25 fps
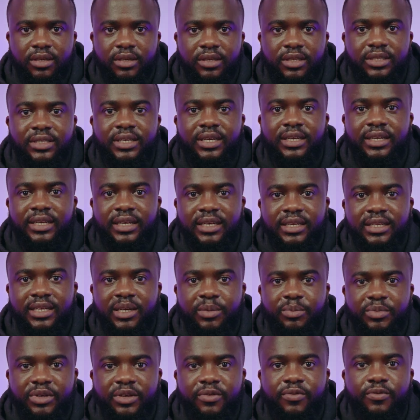This can either
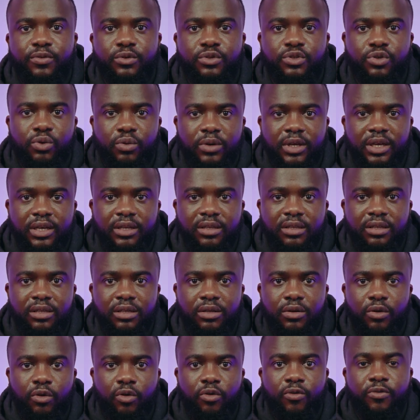be for token
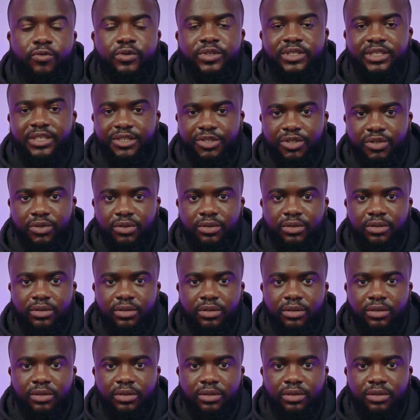or for session.